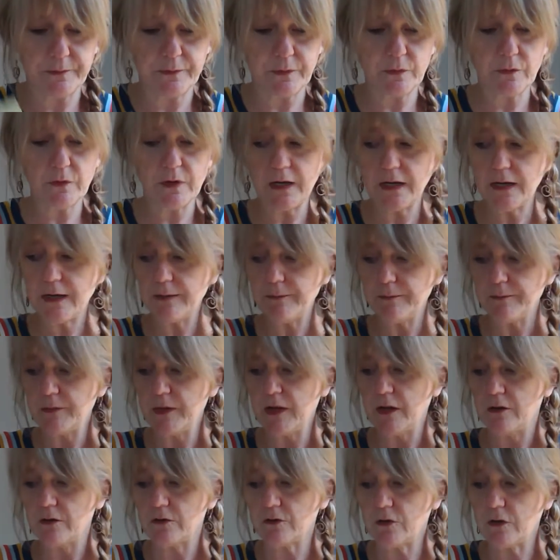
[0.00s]
Okay,
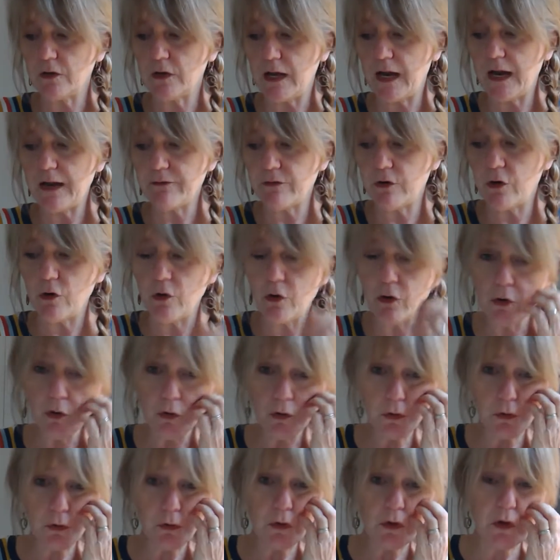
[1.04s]
so I have a
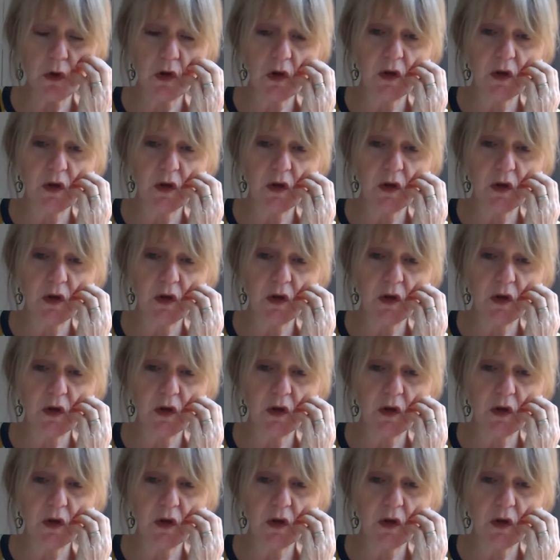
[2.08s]
whole